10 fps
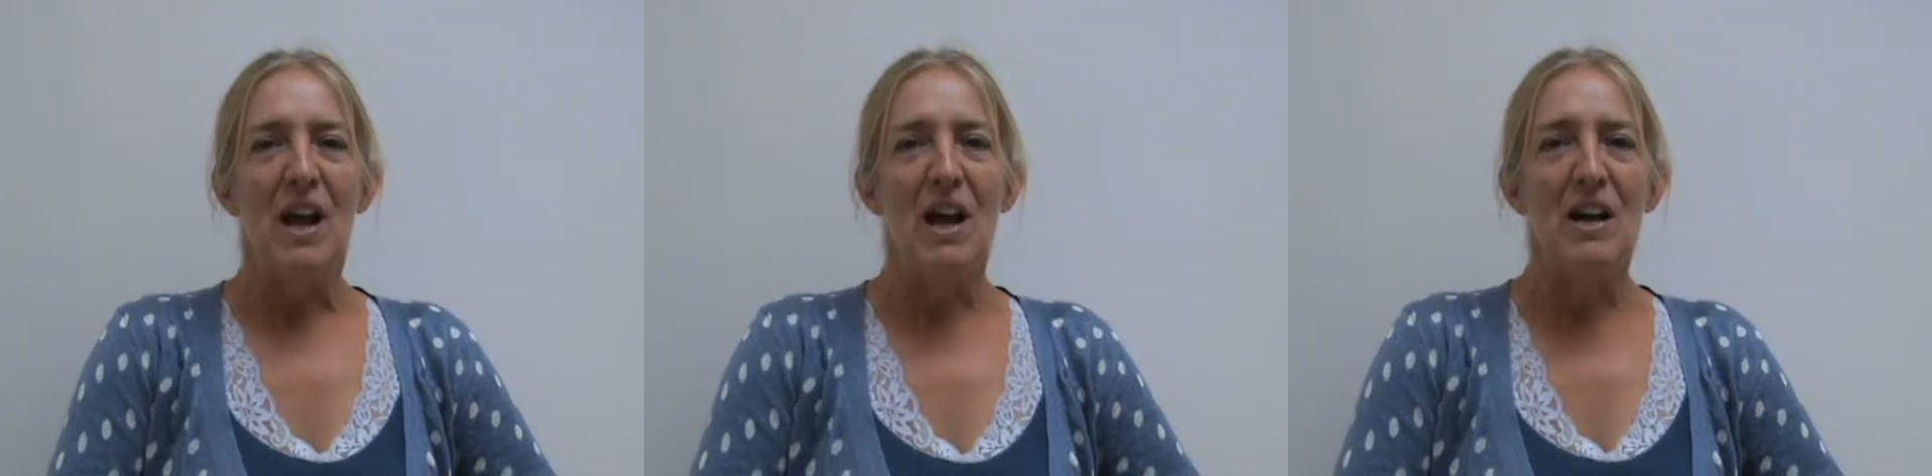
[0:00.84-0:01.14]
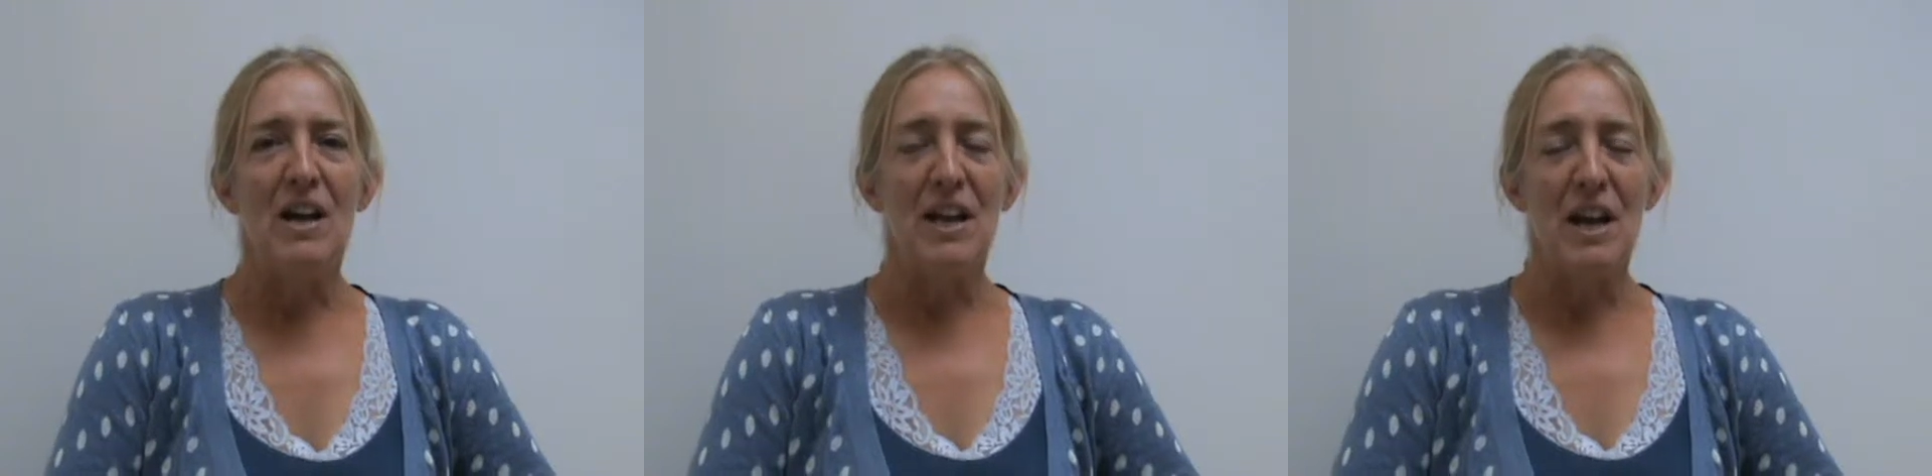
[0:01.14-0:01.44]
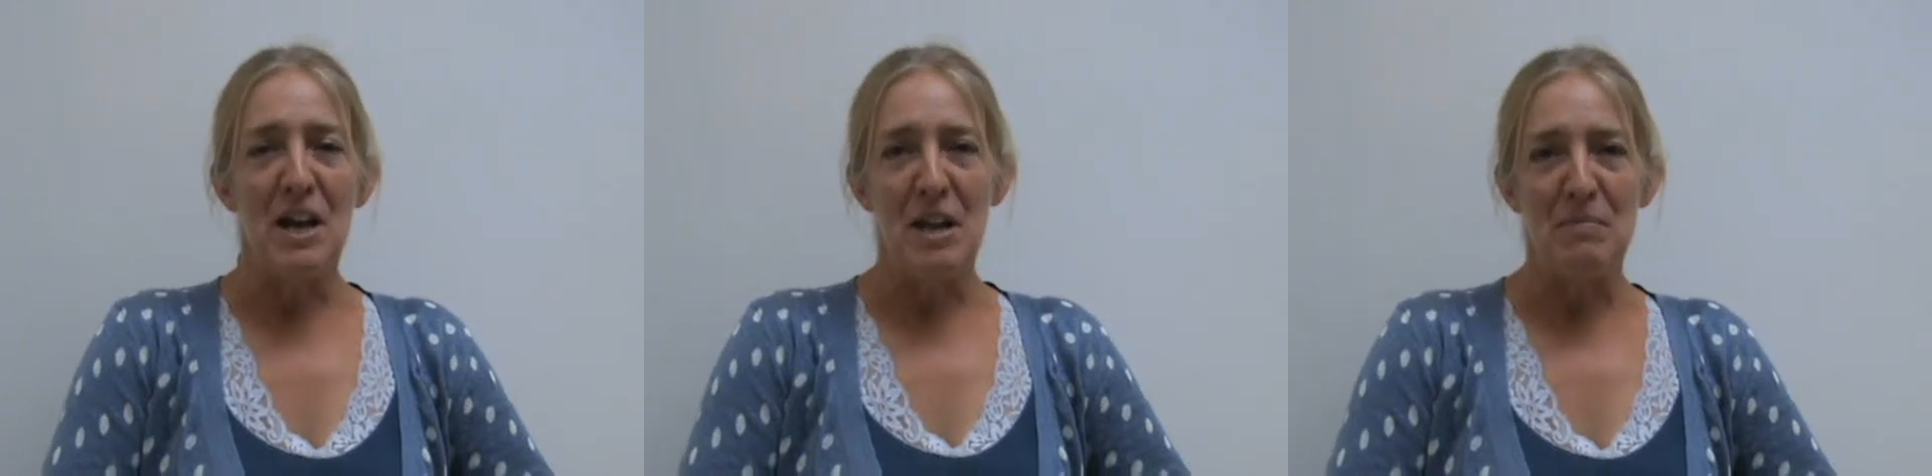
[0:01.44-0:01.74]
Hi,
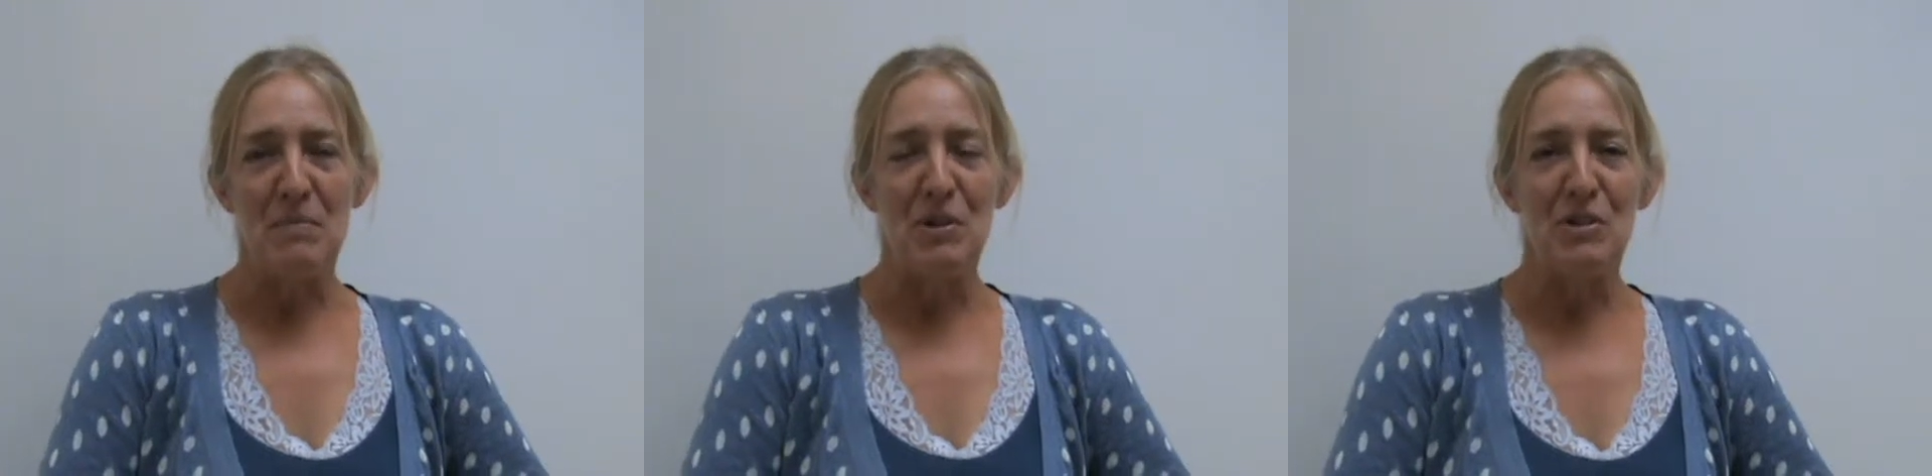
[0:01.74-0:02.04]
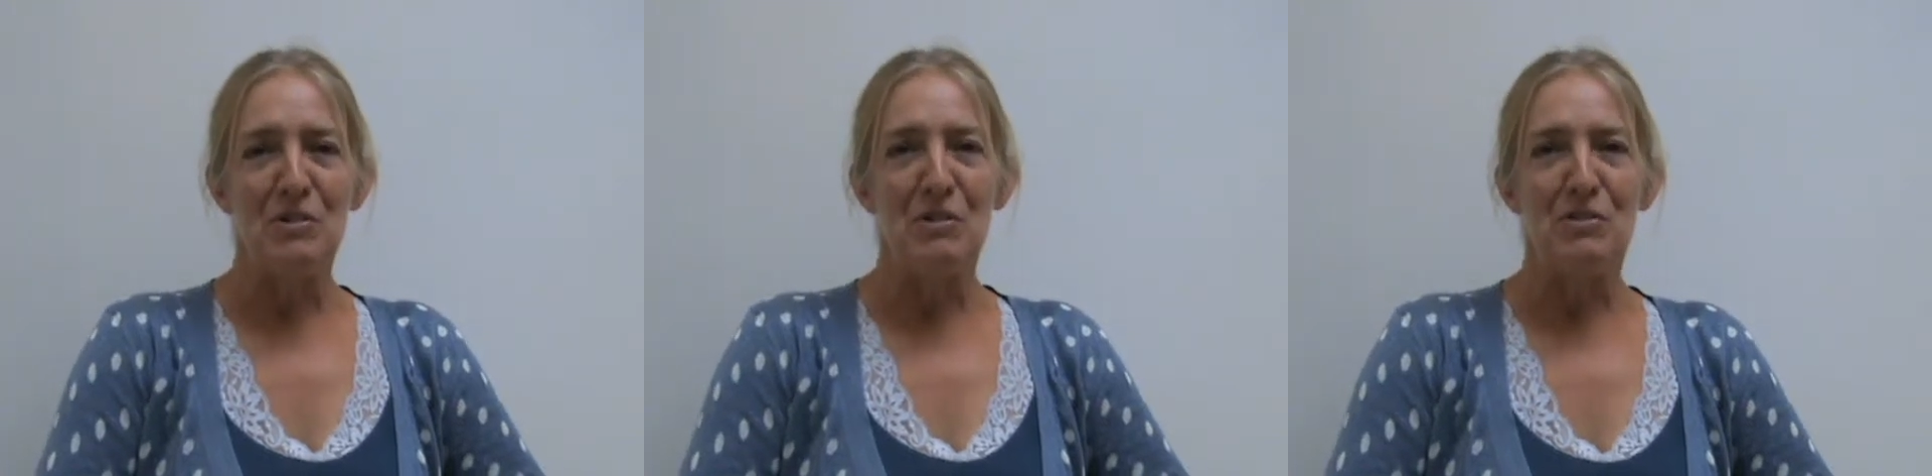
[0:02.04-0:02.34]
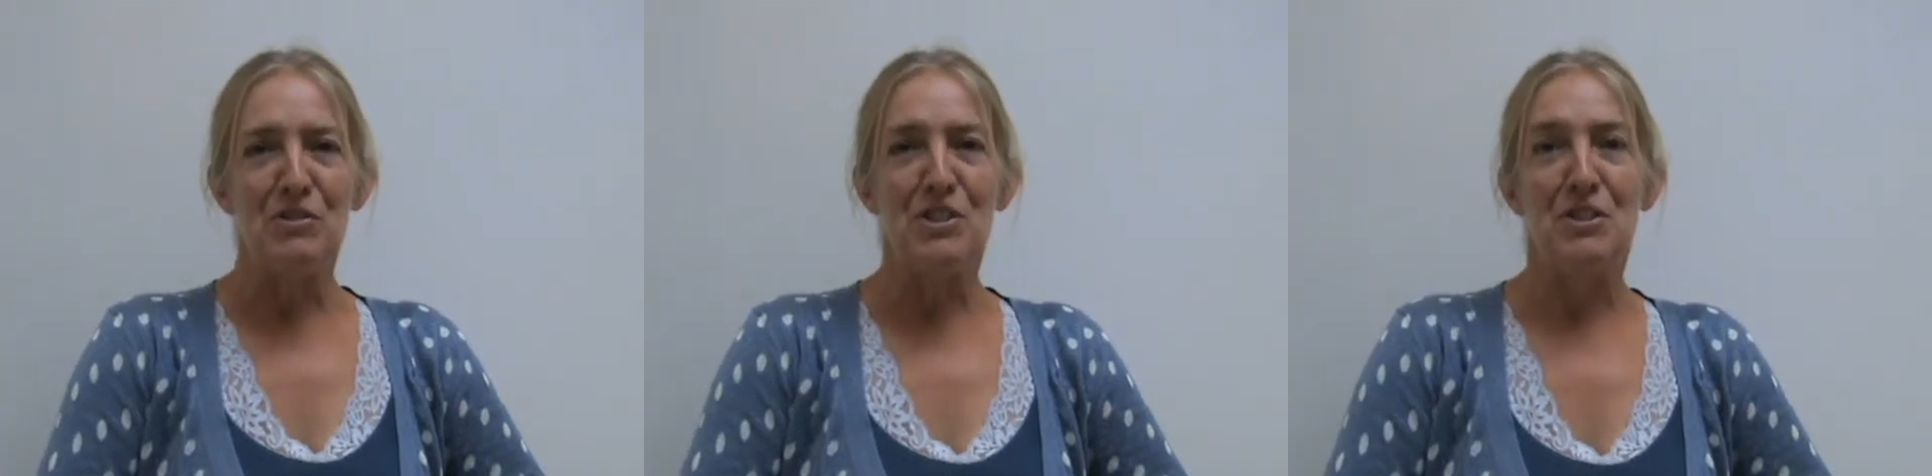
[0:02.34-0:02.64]
I'm a
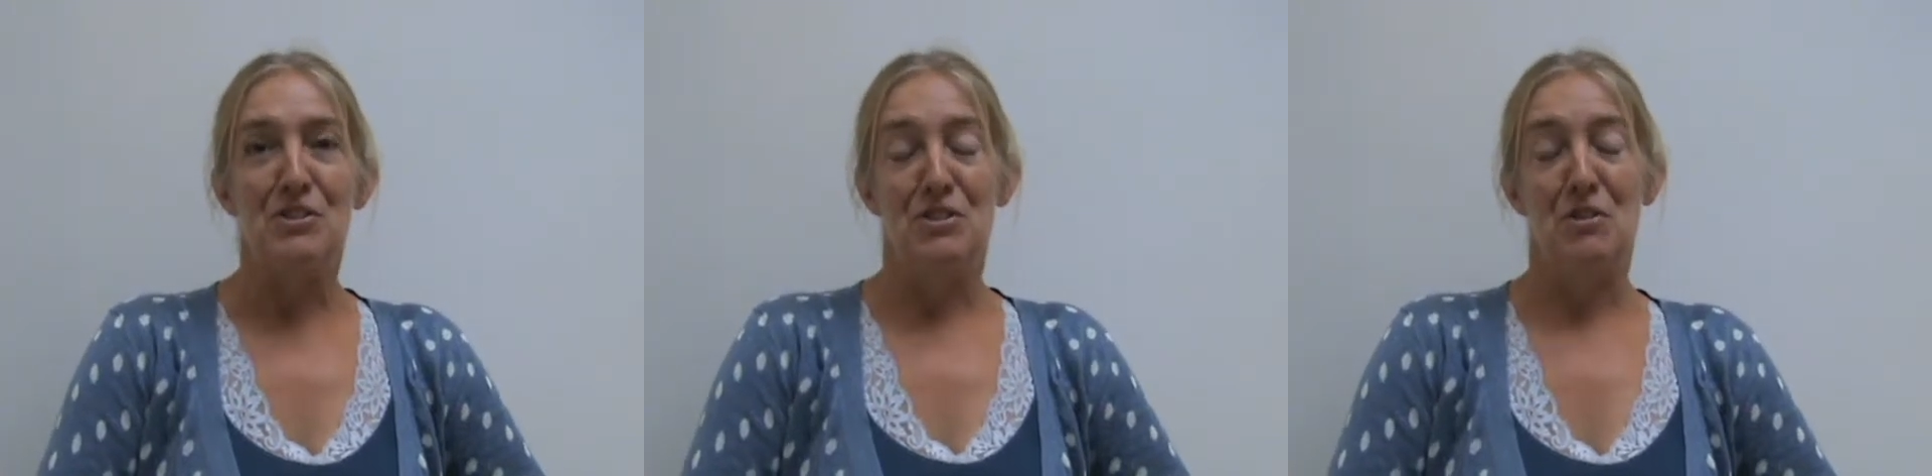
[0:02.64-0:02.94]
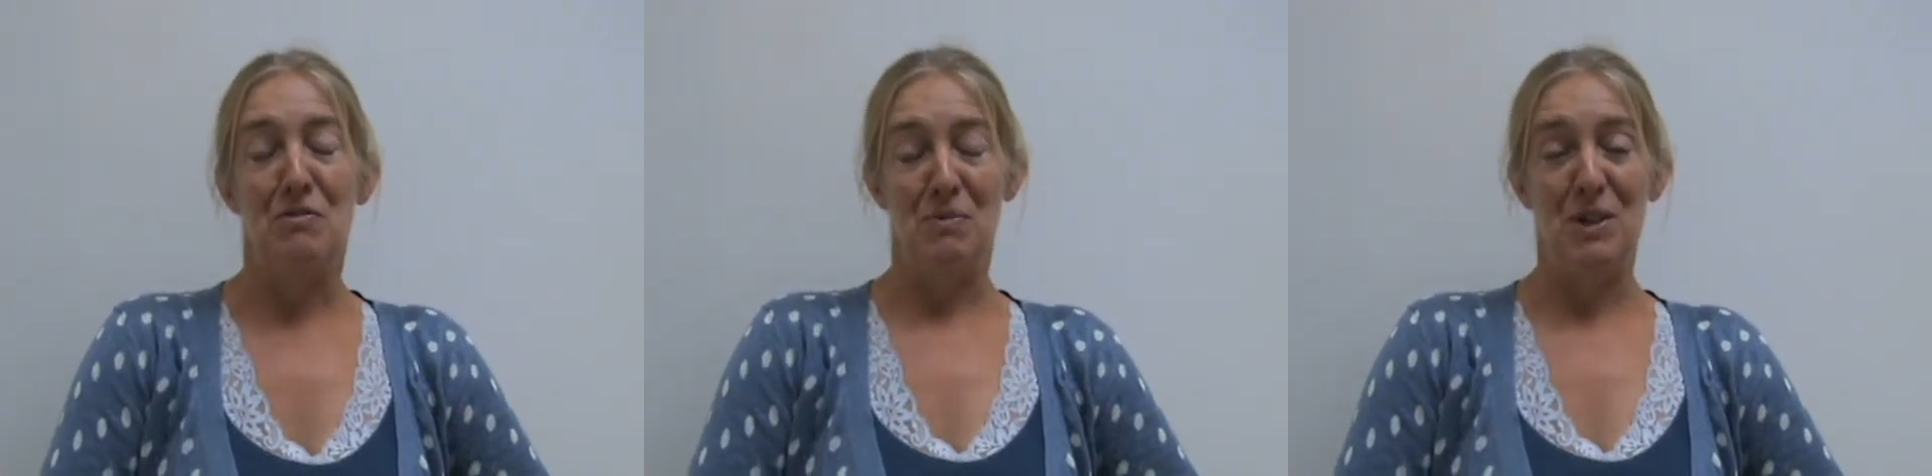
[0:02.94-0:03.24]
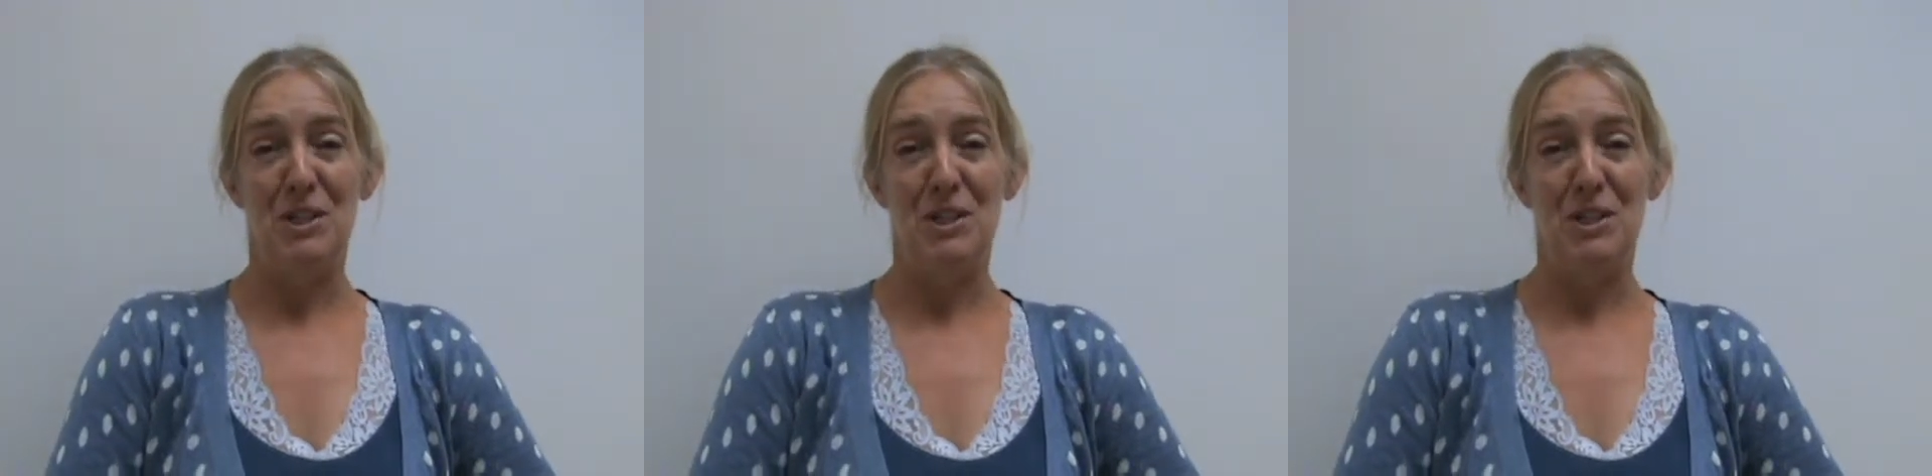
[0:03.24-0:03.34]
software